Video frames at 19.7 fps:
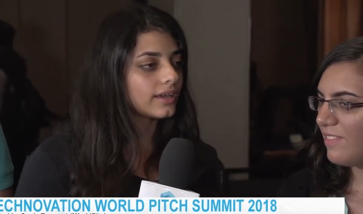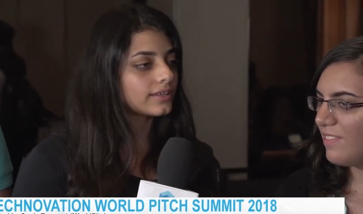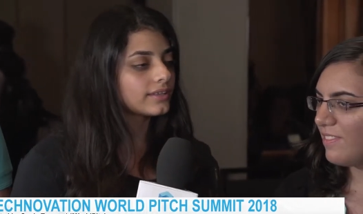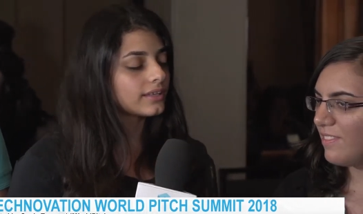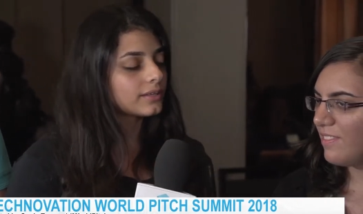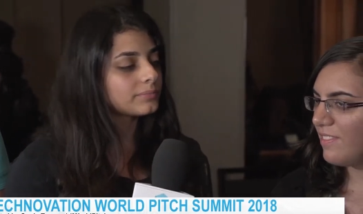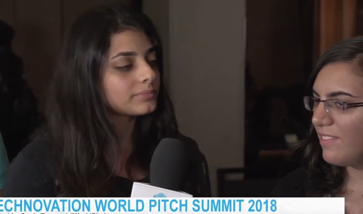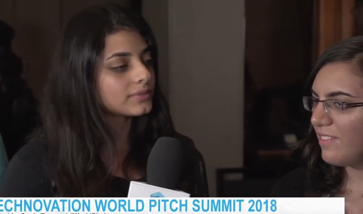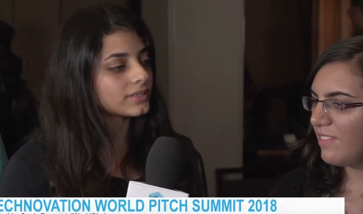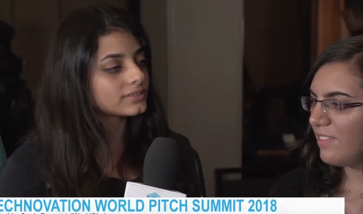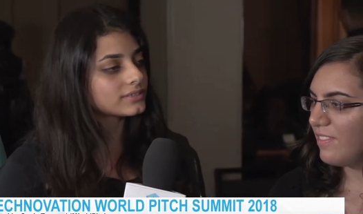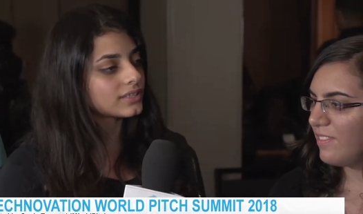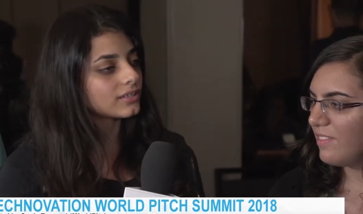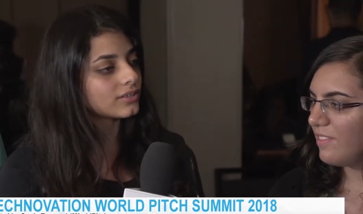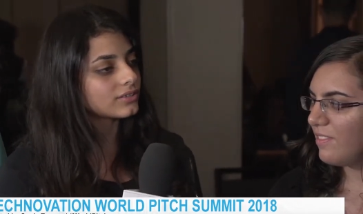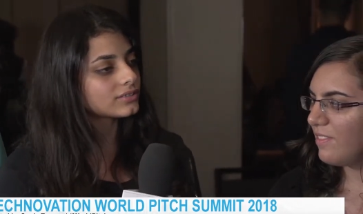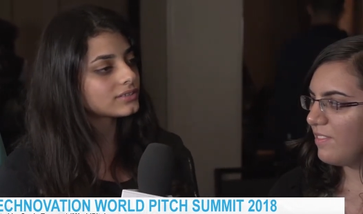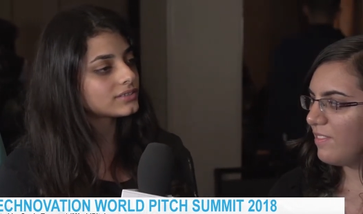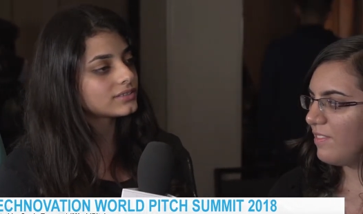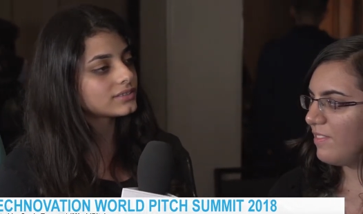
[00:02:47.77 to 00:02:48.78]
Speaker 1: has helped us a
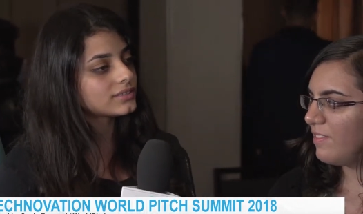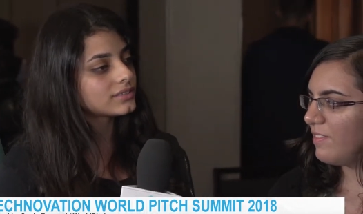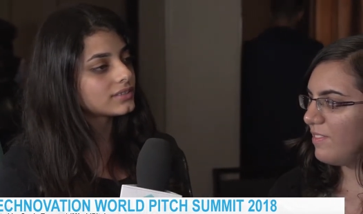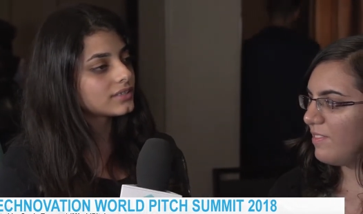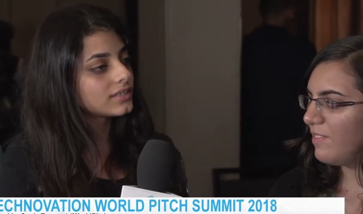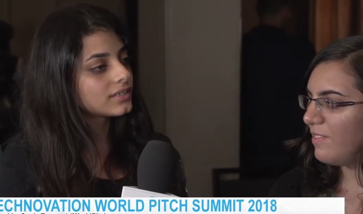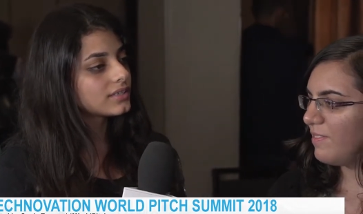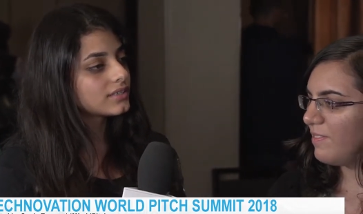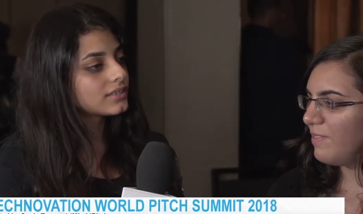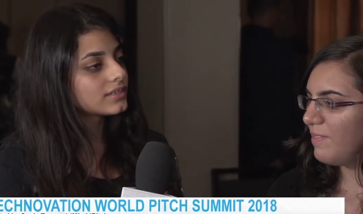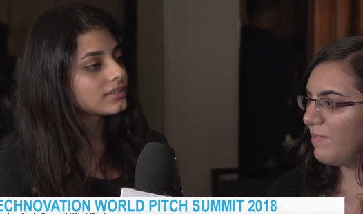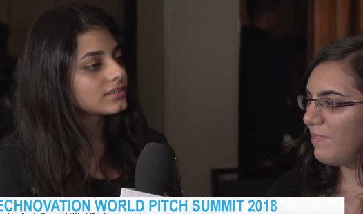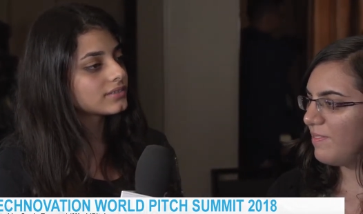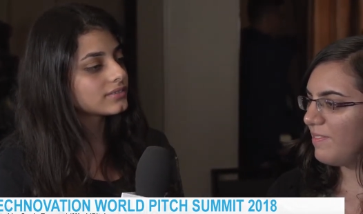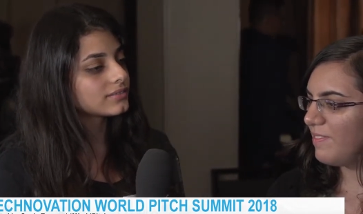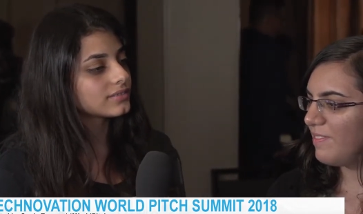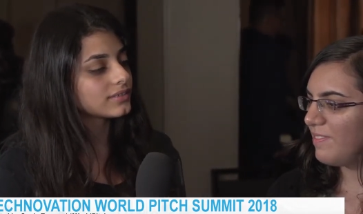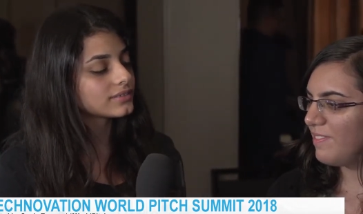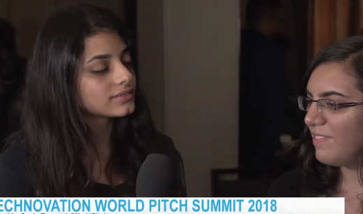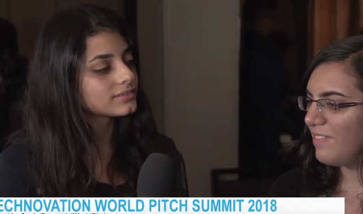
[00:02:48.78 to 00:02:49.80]
lot.
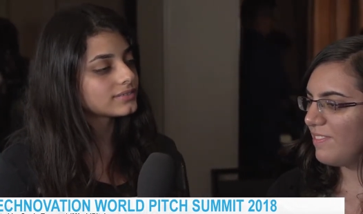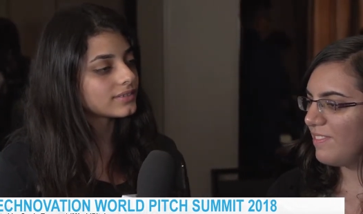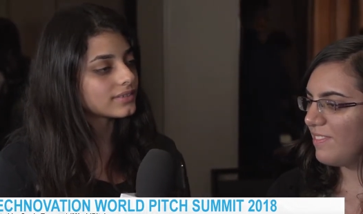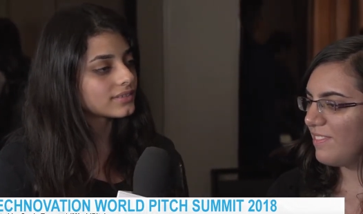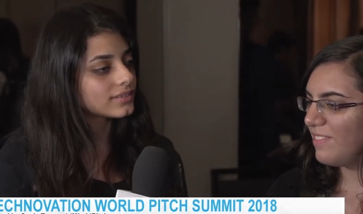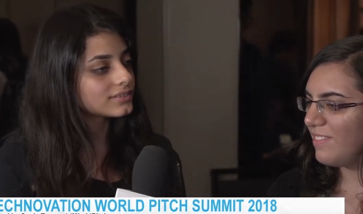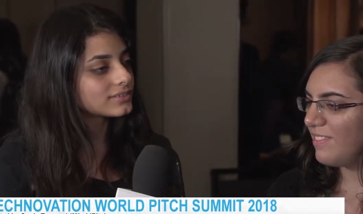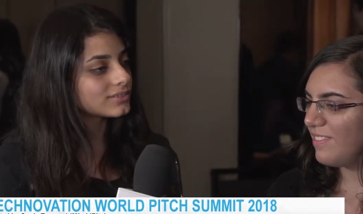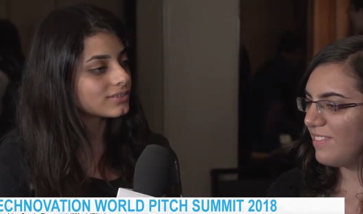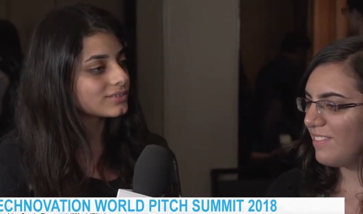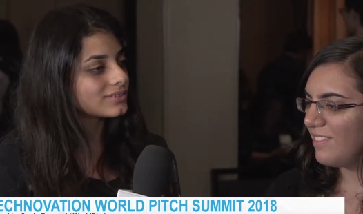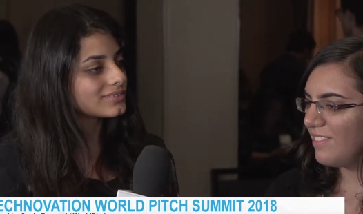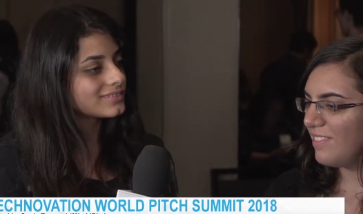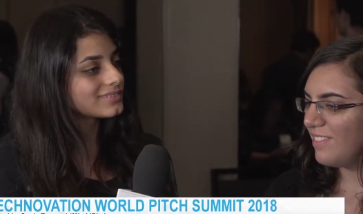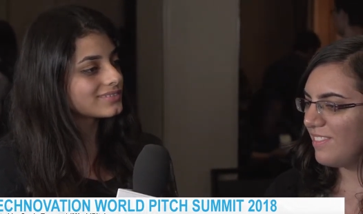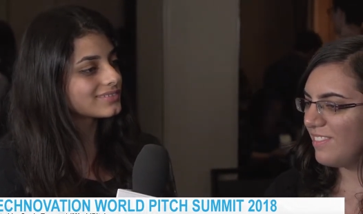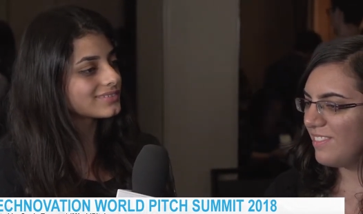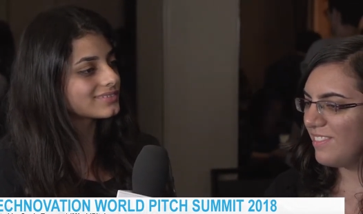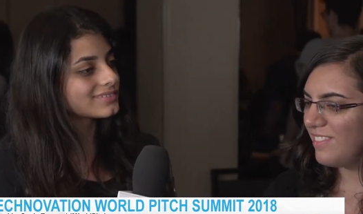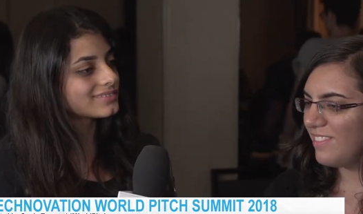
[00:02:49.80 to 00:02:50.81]
Yes, and that's all.
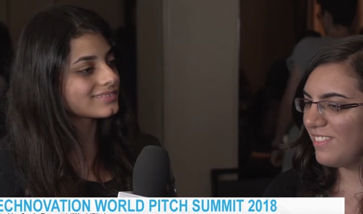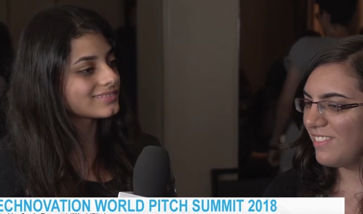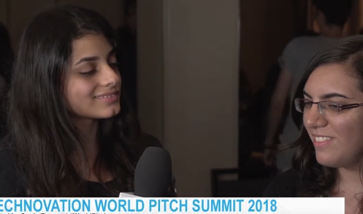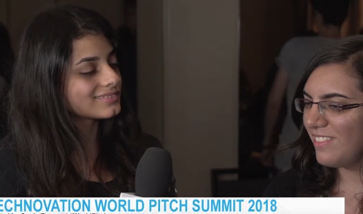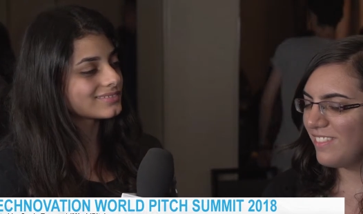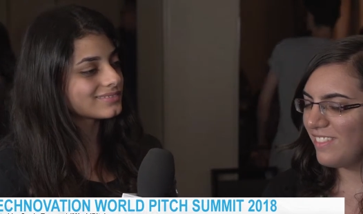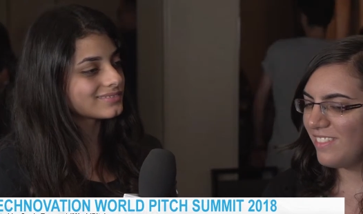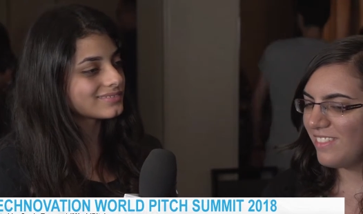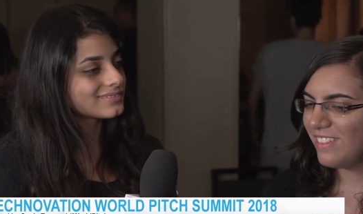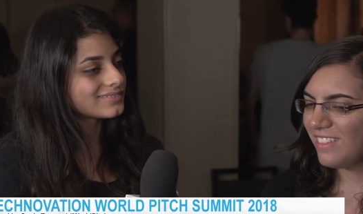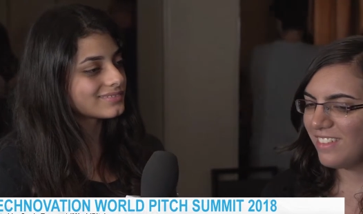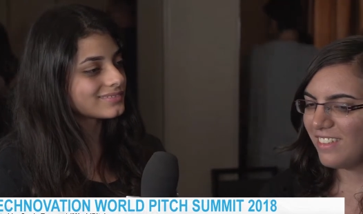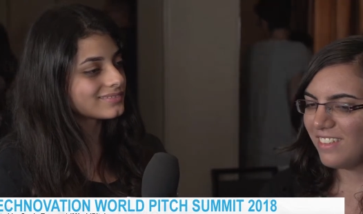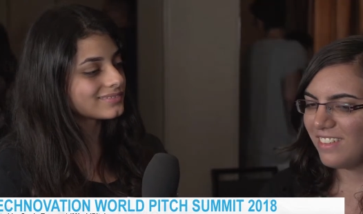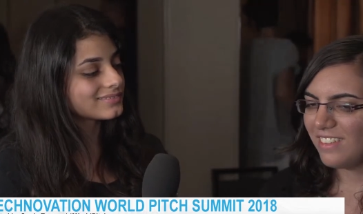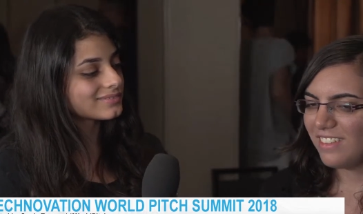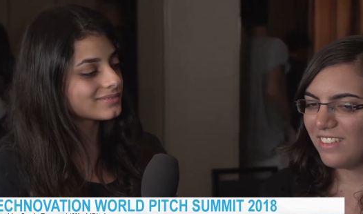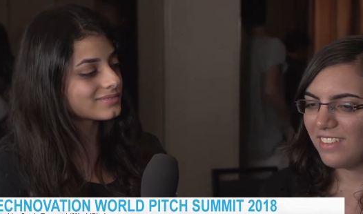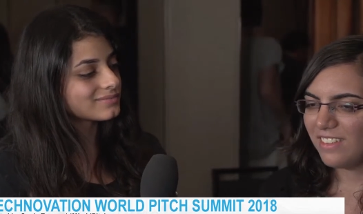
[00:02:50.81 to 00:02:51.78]
Um,